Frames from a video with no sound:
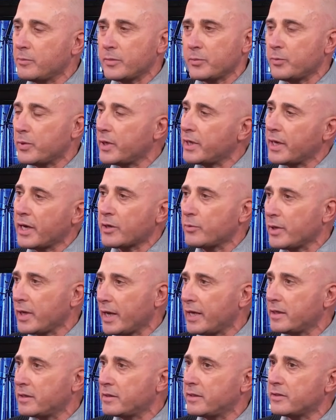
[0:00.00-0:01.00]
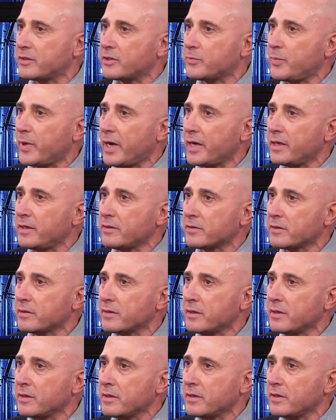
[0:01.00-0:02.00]
being unrelated to the space,
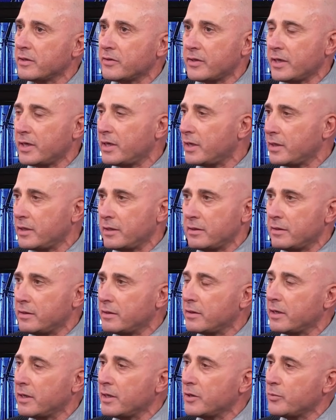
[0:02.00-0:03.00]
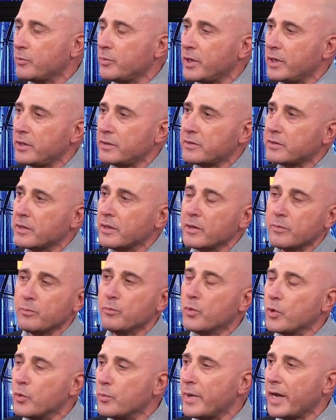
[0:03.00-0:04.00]
then means
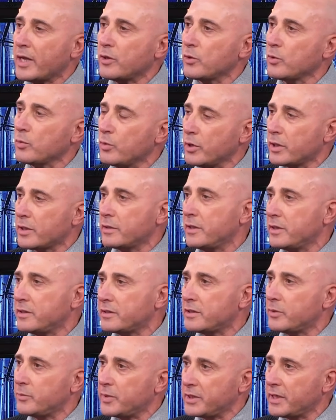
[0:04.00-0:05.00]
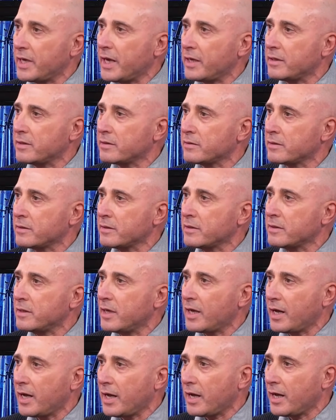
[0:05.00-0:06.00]
more manual work needs to be done.
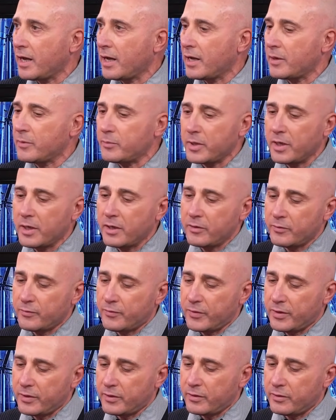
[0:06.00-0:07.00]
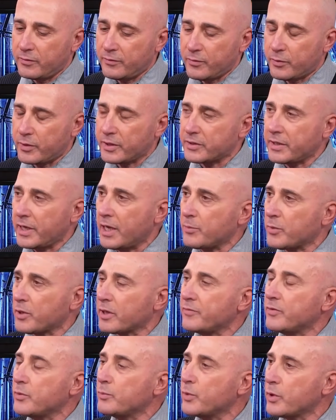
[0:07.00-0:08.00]
For example,
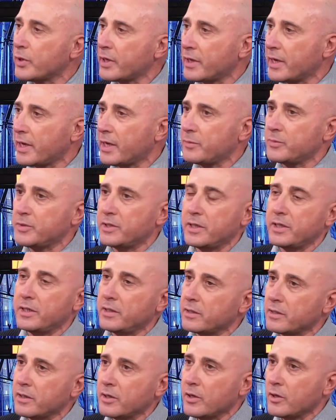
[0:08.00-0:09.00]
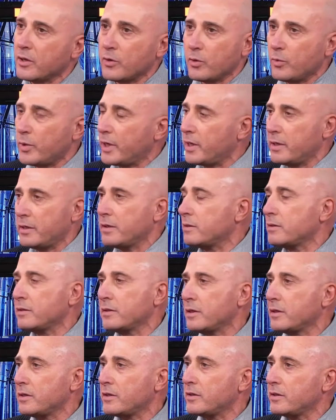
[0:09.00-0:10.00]
if a booking comes in when
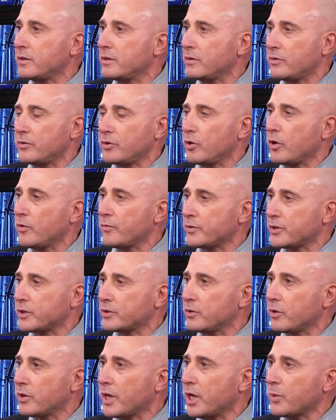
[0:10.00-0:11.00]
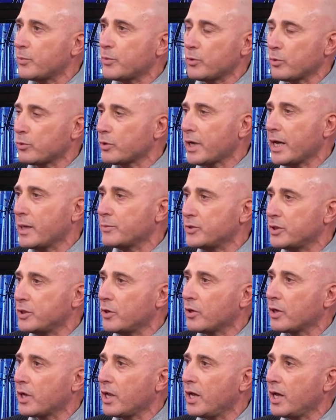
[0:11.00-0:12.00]
the office is not open or it comes in
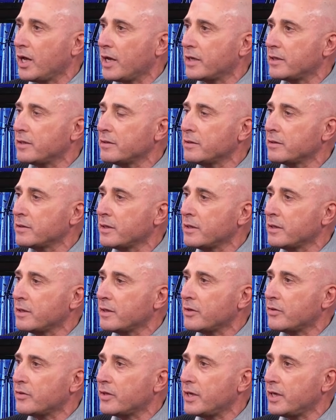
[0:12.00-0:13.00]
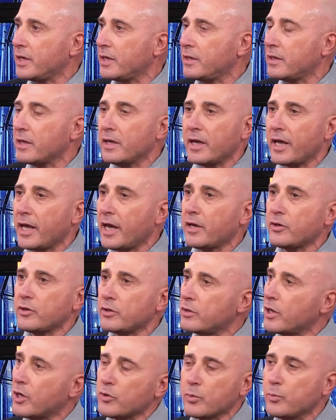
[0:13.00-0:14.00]
online, then how do you
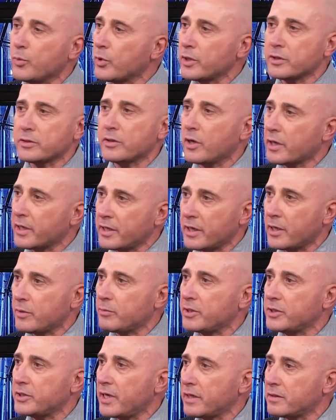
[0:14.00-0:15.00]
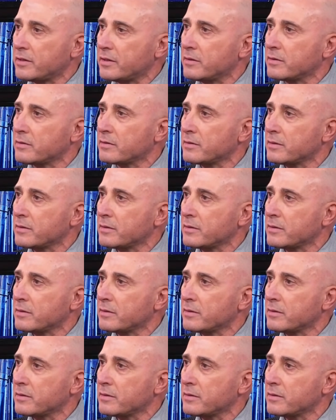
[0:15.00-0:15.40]
know the booking's not going to get rejected?